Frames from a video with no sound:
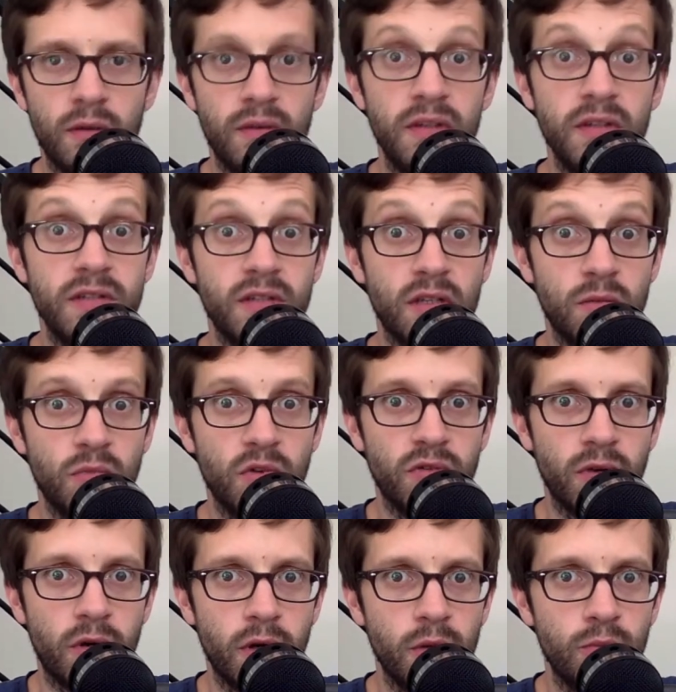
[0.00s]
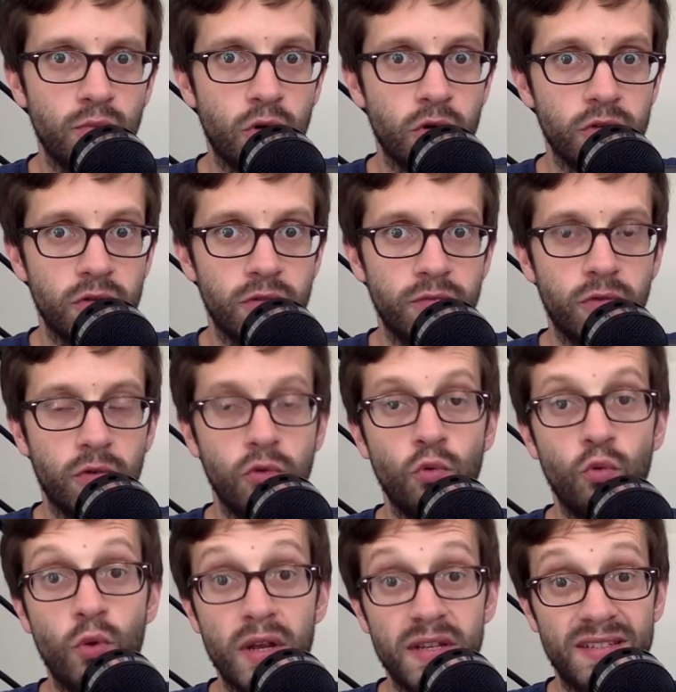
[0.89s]
This can be very important for
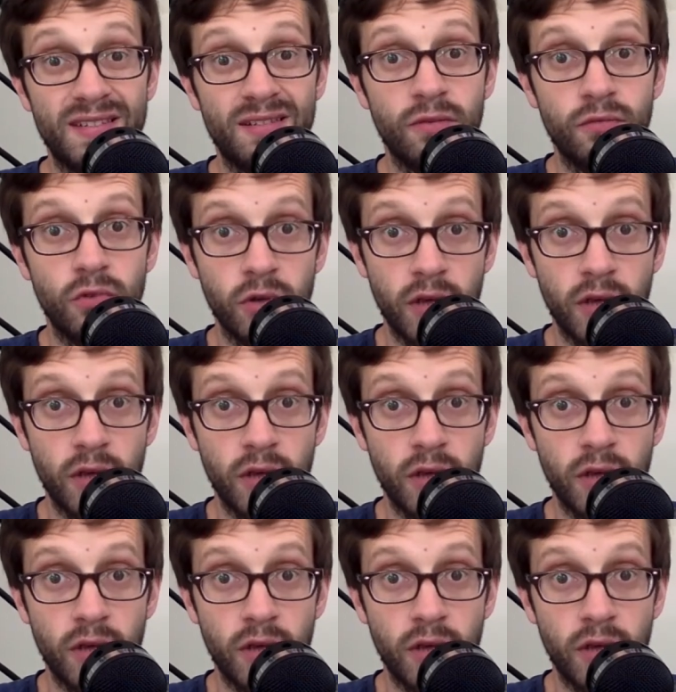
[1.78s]
the rest of the